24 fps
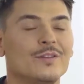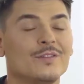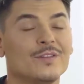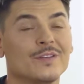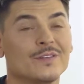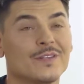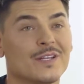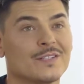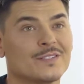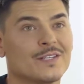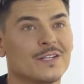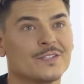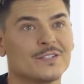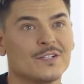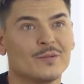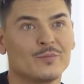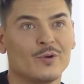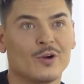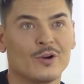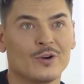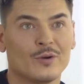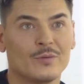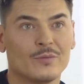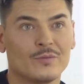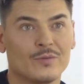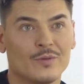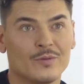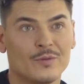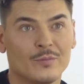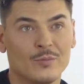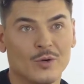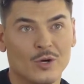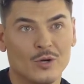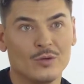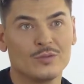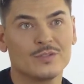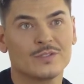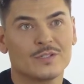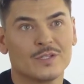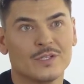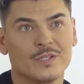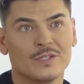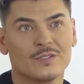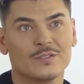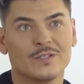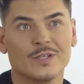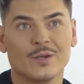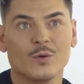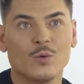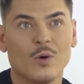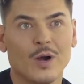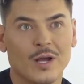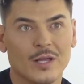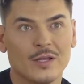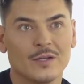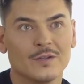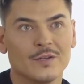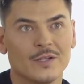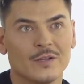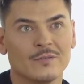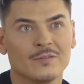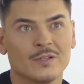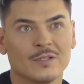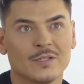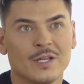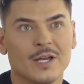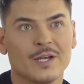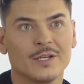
The thing that sets it apart the most is the quality of the